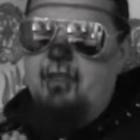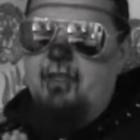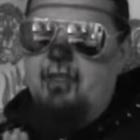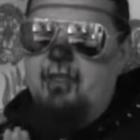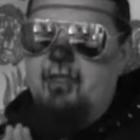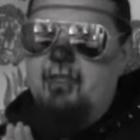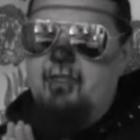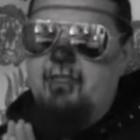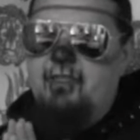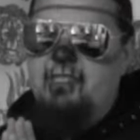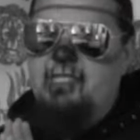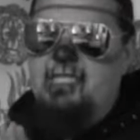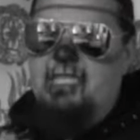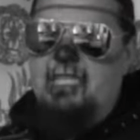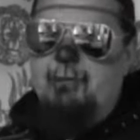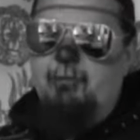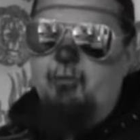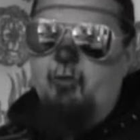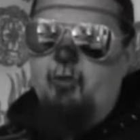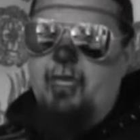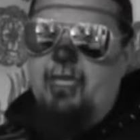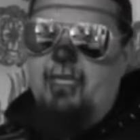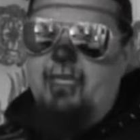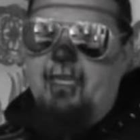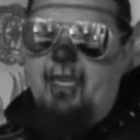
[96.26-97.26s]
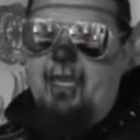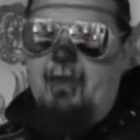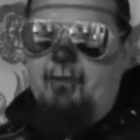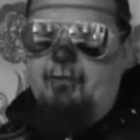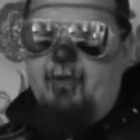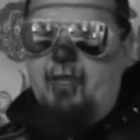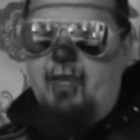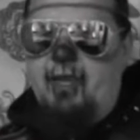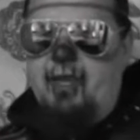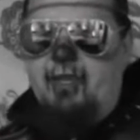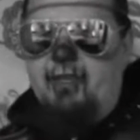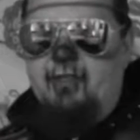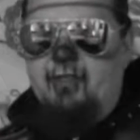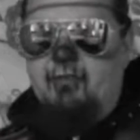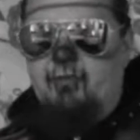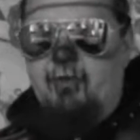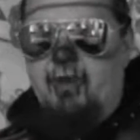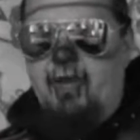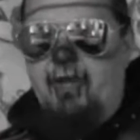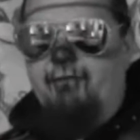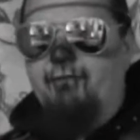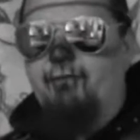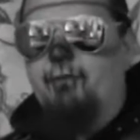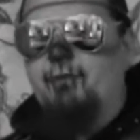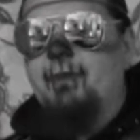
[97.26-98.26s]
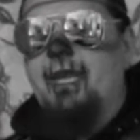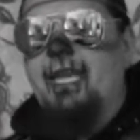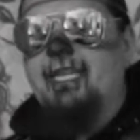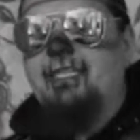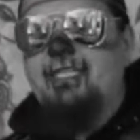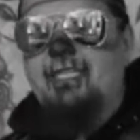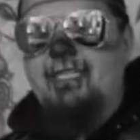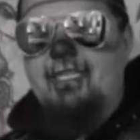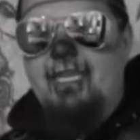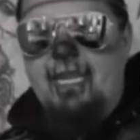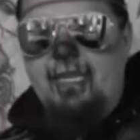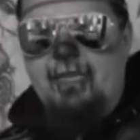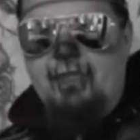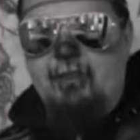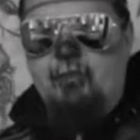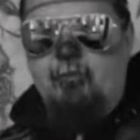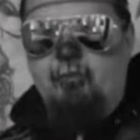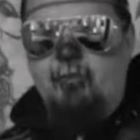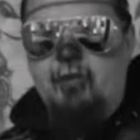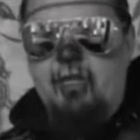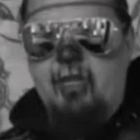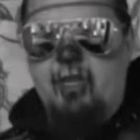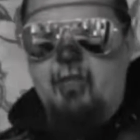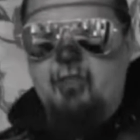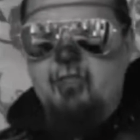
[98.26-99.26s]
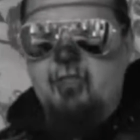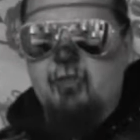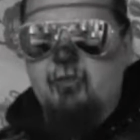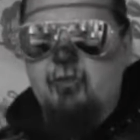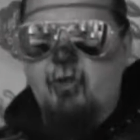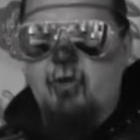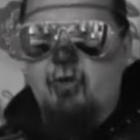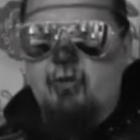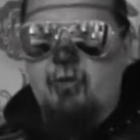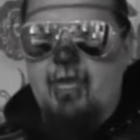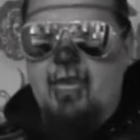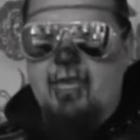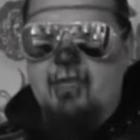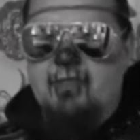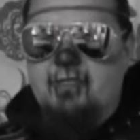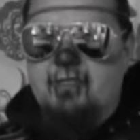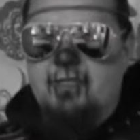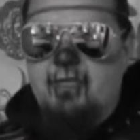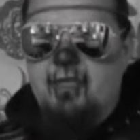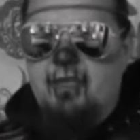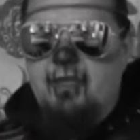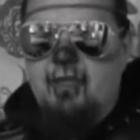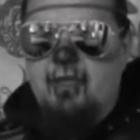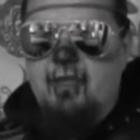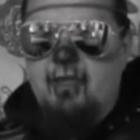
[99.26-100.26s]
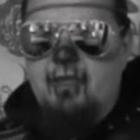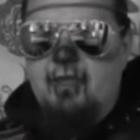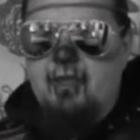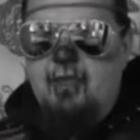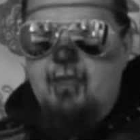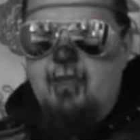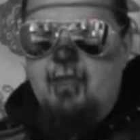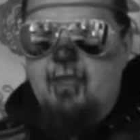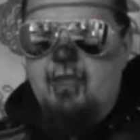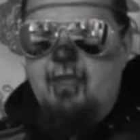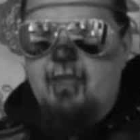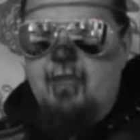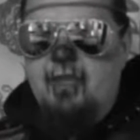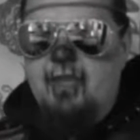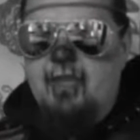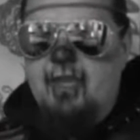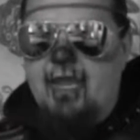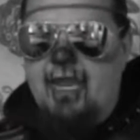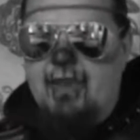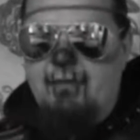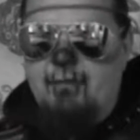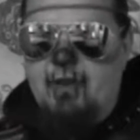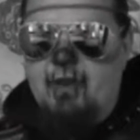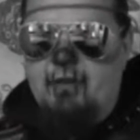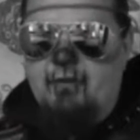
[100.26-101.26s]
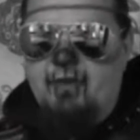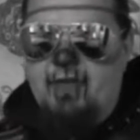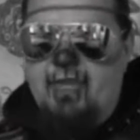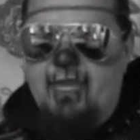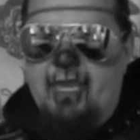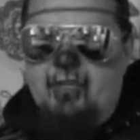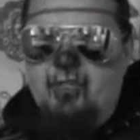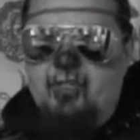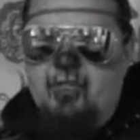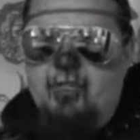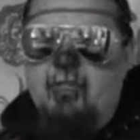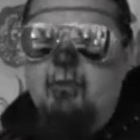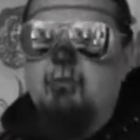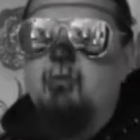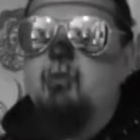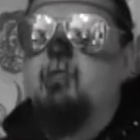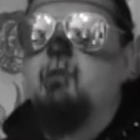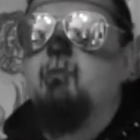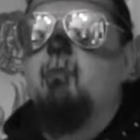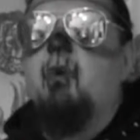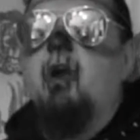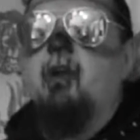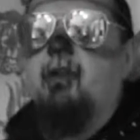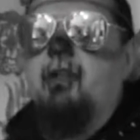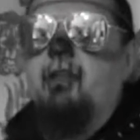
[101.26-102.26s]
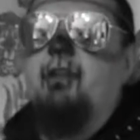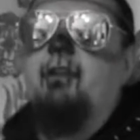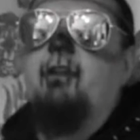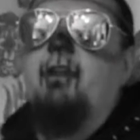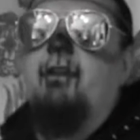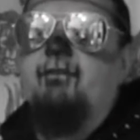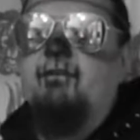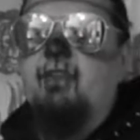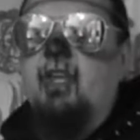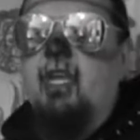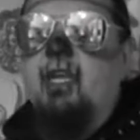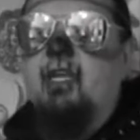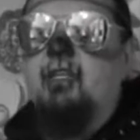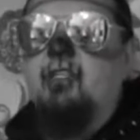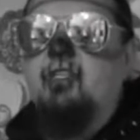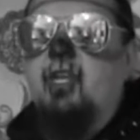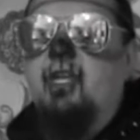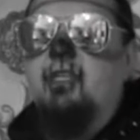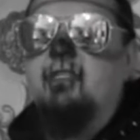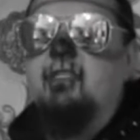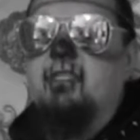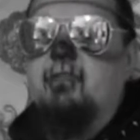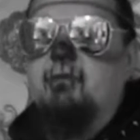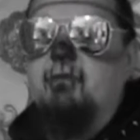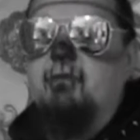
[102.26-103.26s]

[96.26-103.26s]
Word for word: Sleepaway Camp, guys, right, from 1983, also known as Nightmare Vacation. This was marketed on VHS as